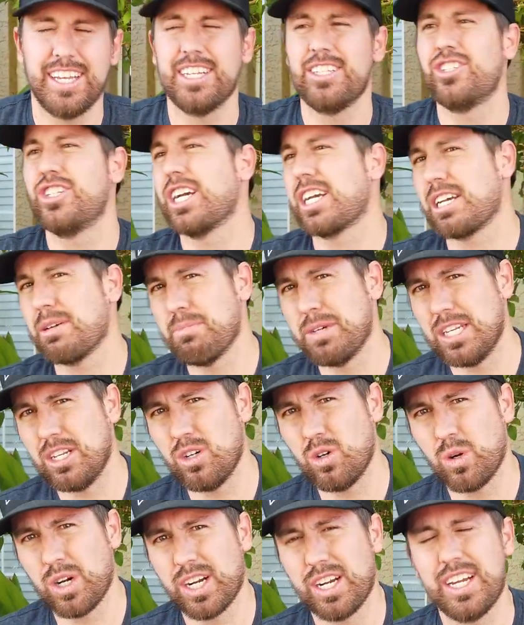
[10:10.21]
chicken
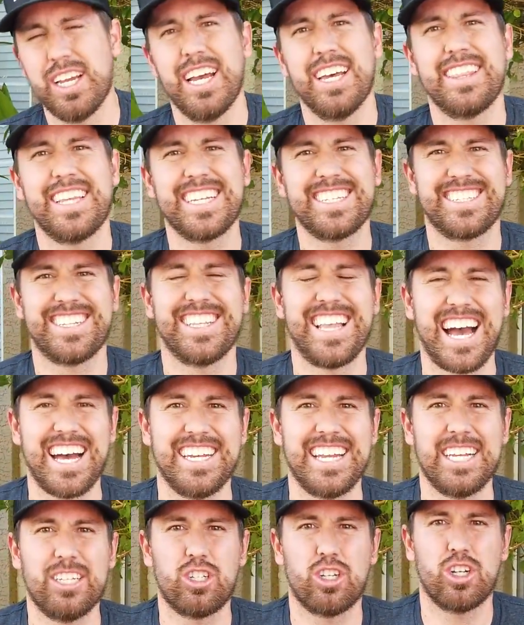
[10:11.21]
manure, things to that
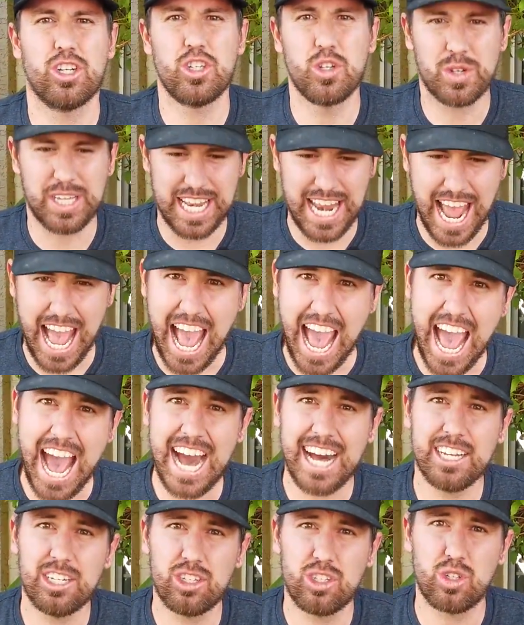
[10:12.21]
nature, you can
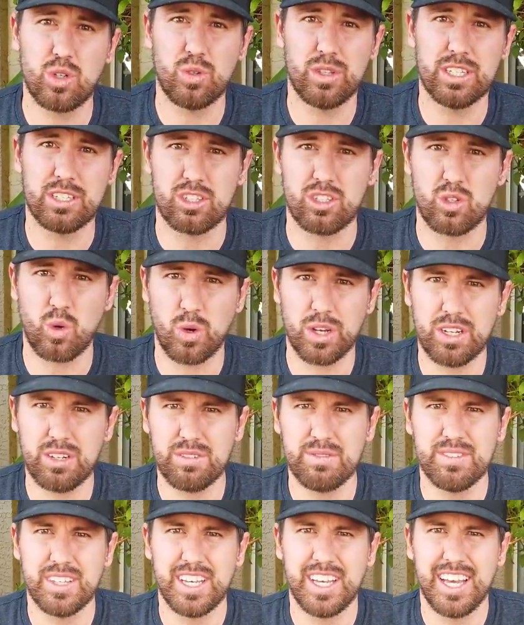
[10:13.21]
add to the soil,